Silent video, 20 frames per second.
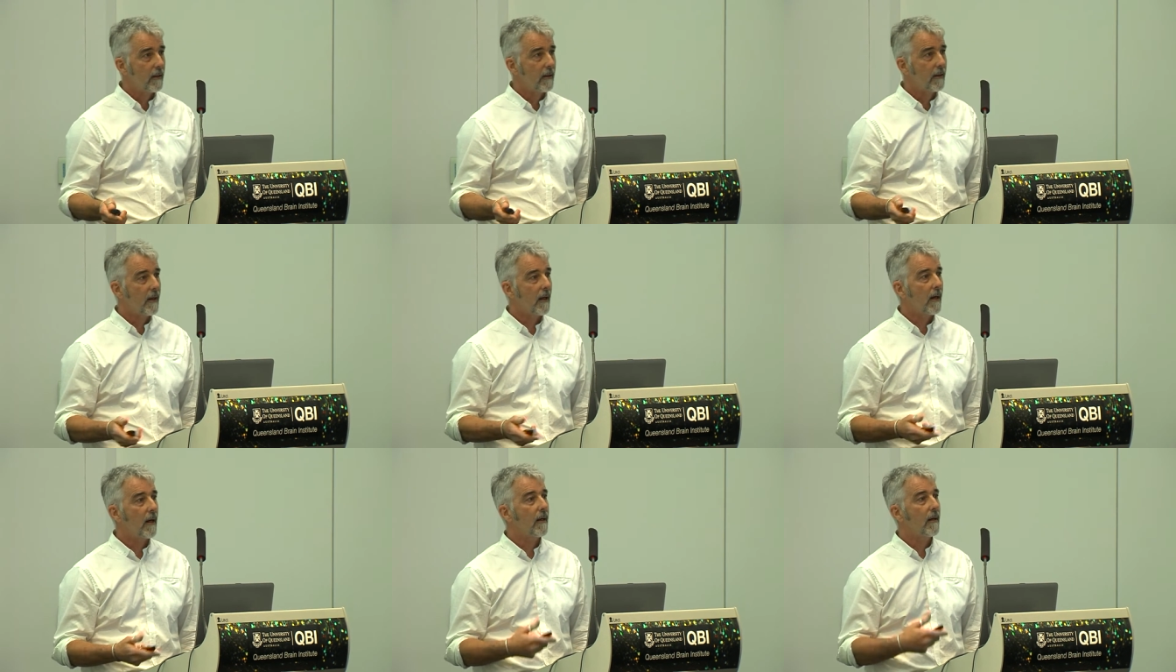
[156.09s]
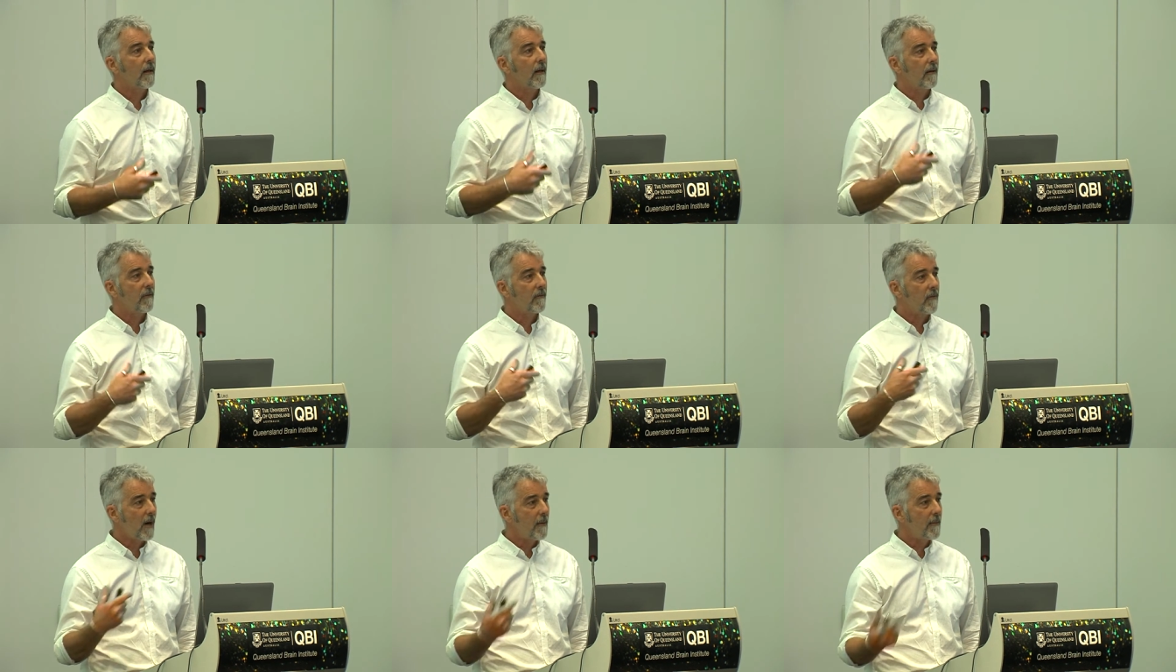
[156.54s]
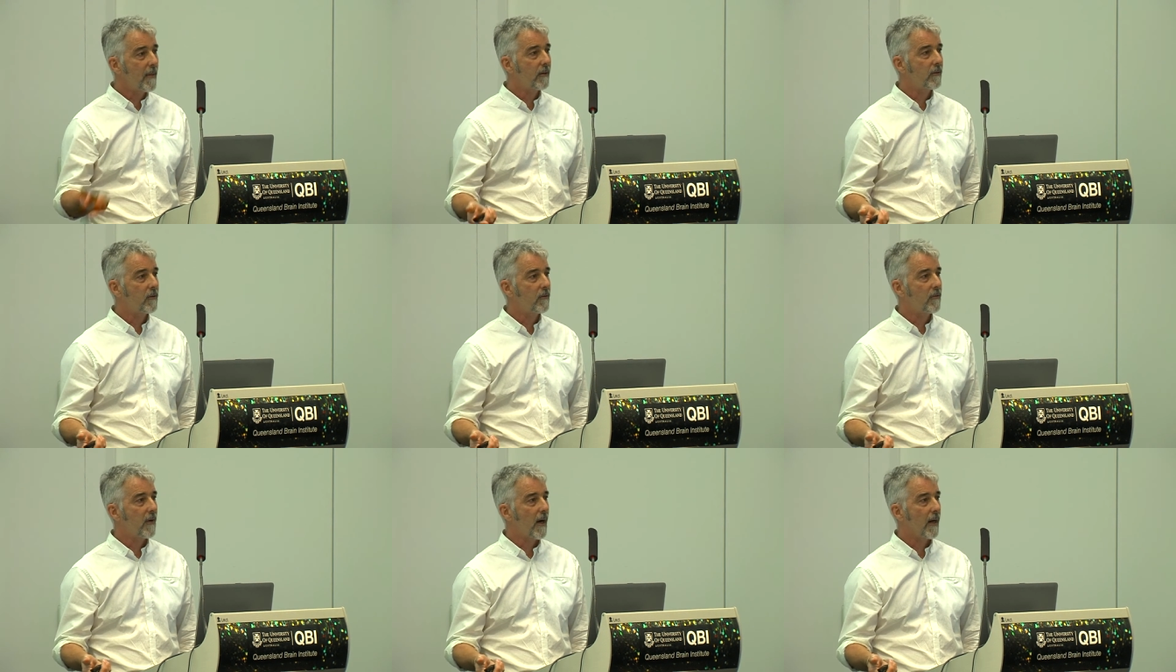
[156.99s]
that
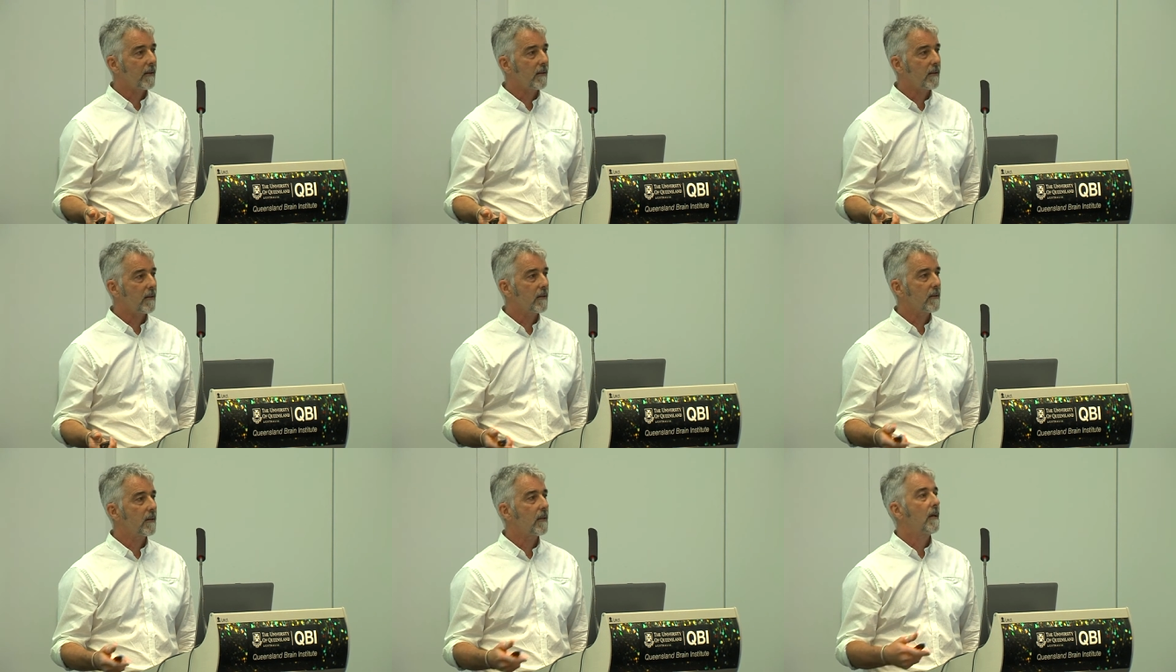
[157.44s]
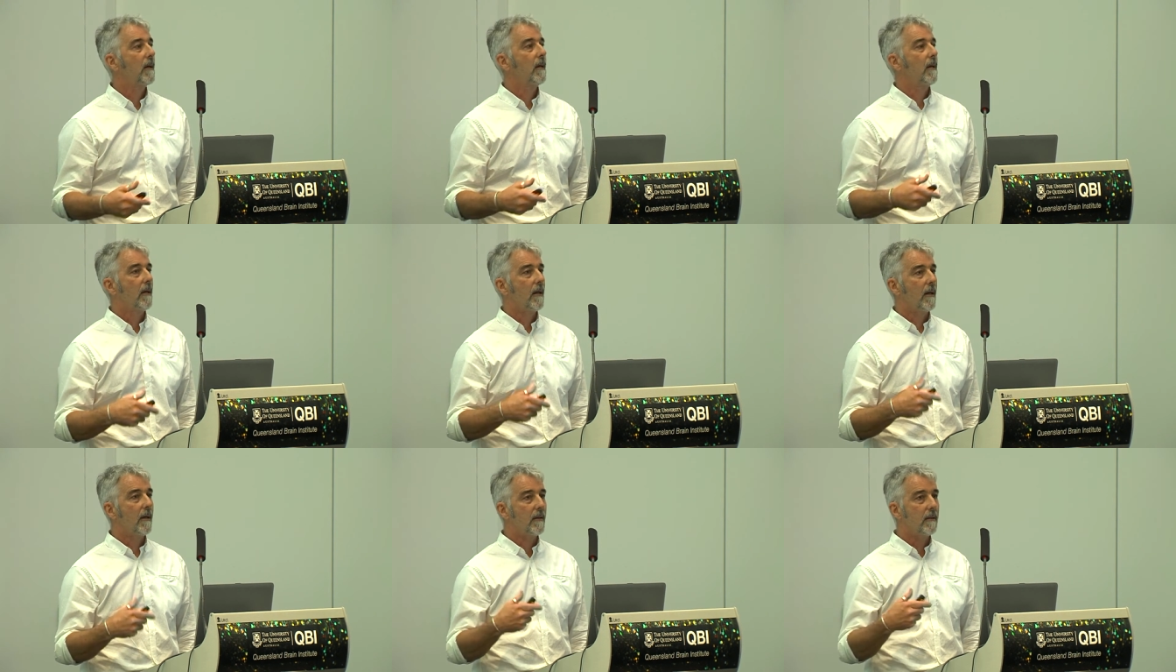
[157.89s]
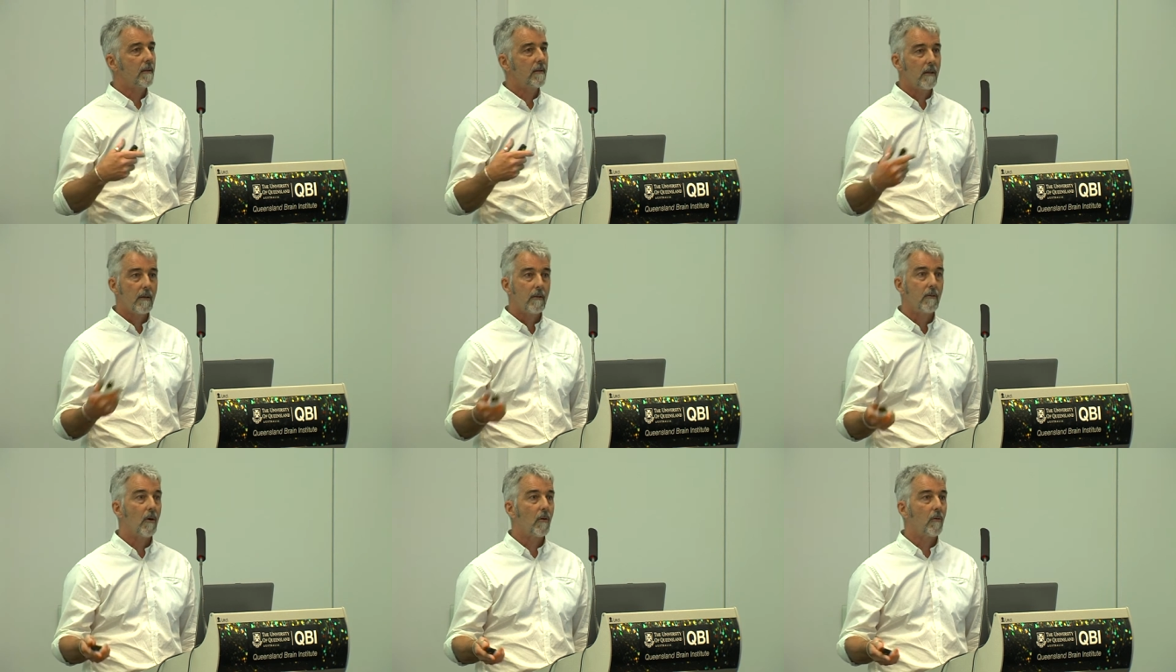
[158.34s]
environmental factors
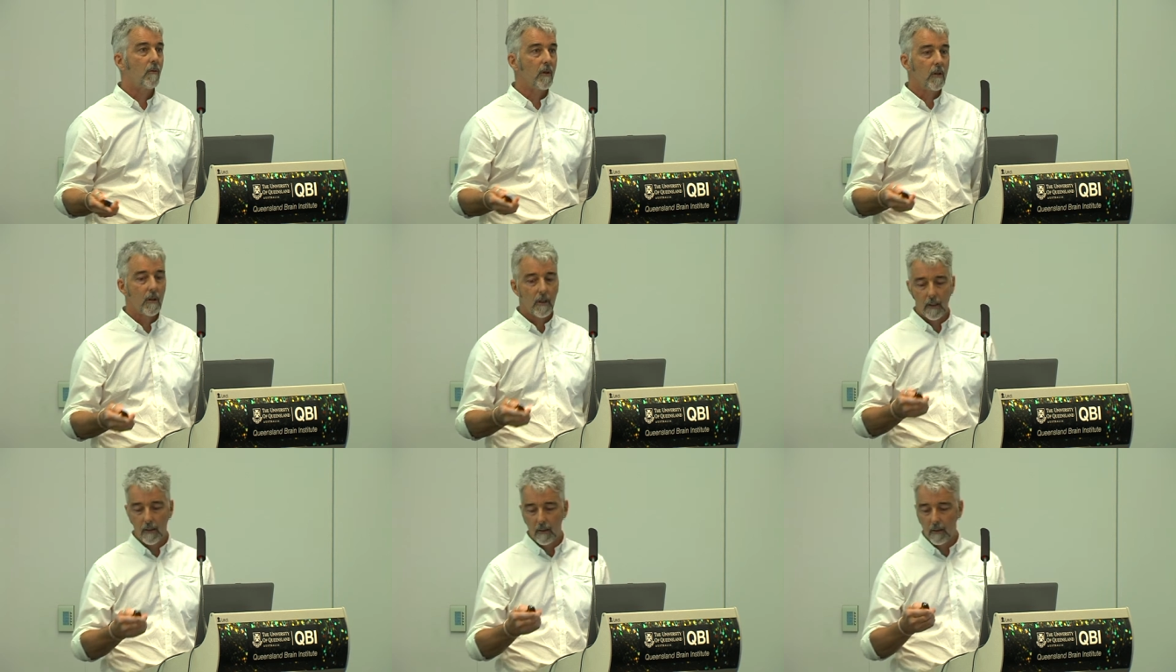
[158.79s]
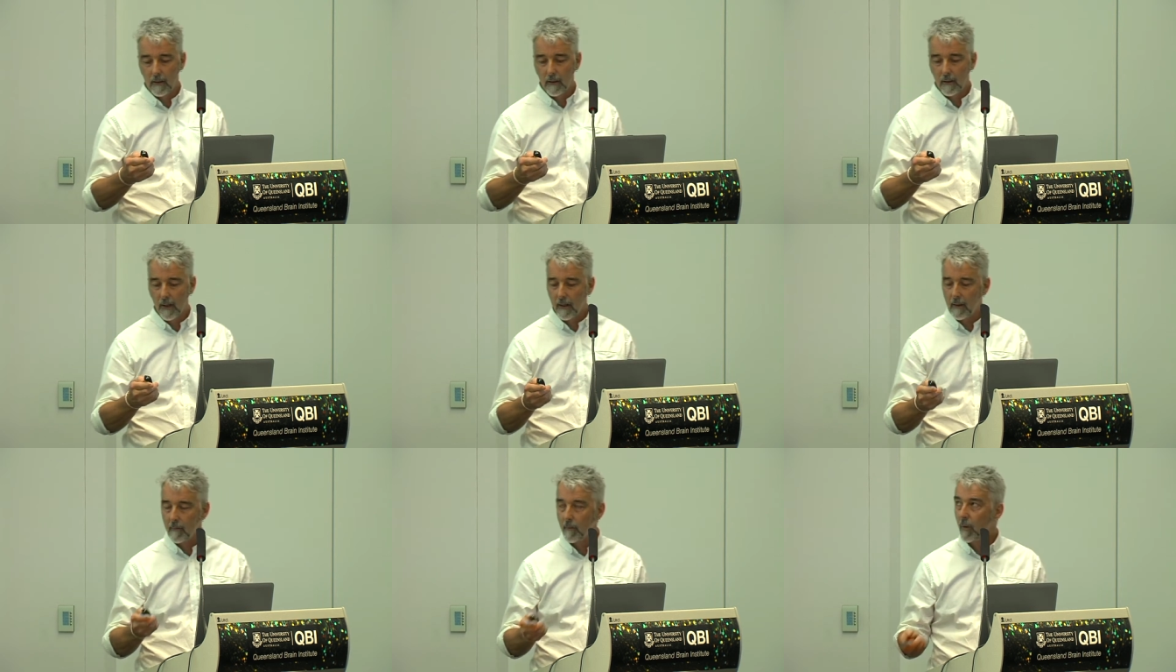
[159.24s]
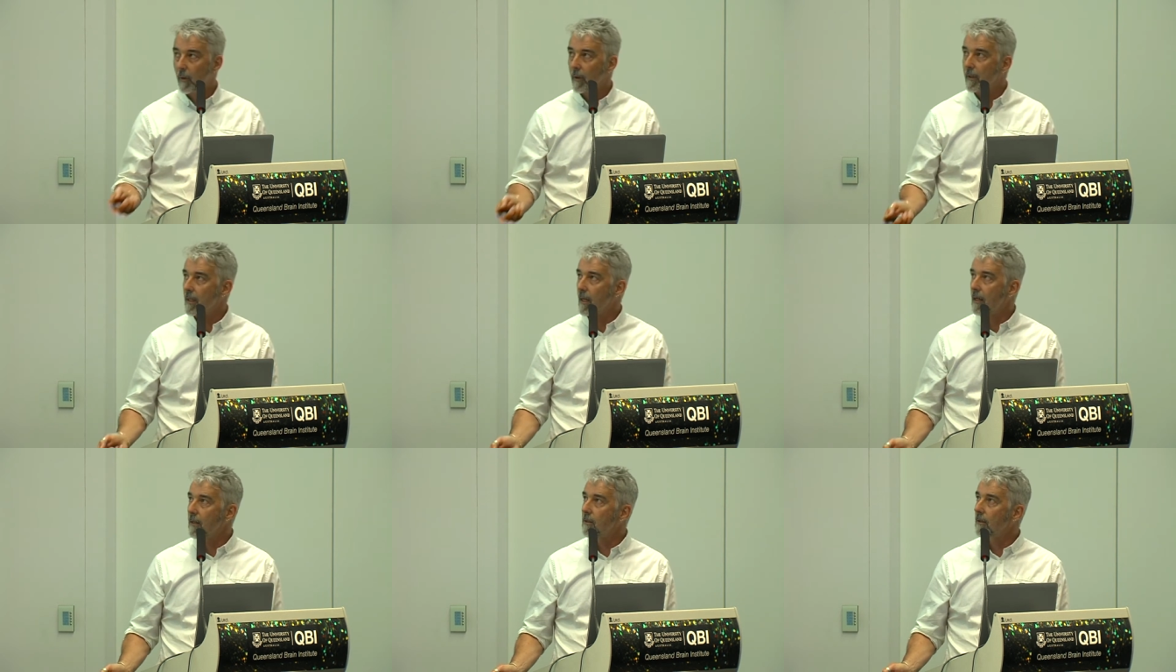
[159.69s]
is not really getting more
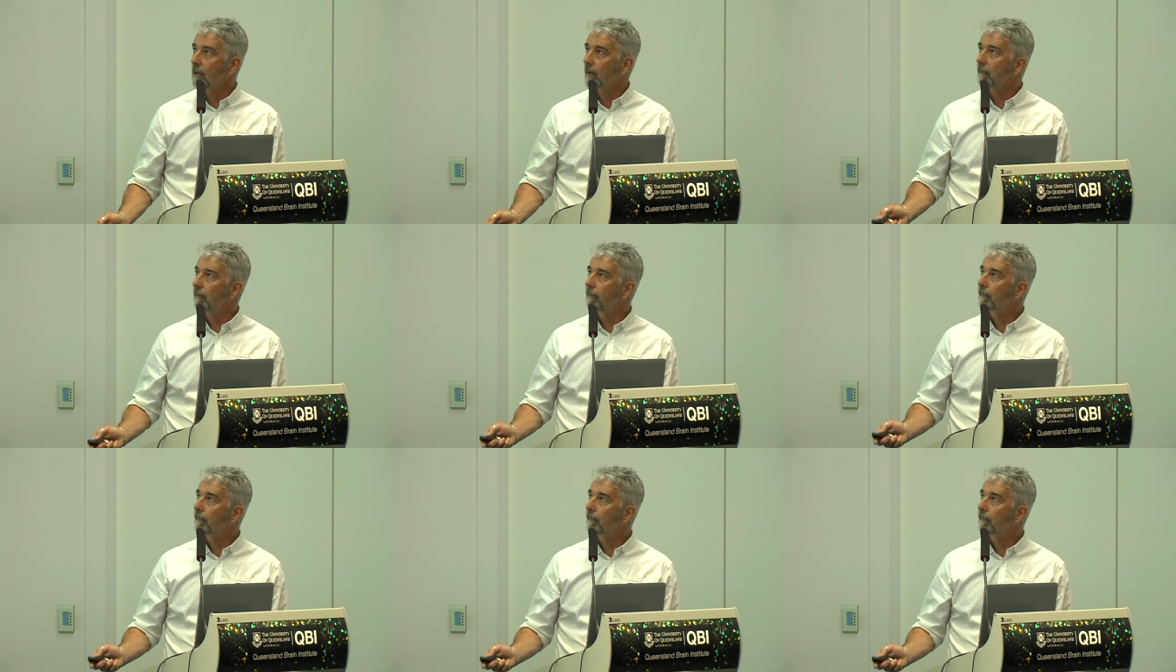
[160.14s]
attention.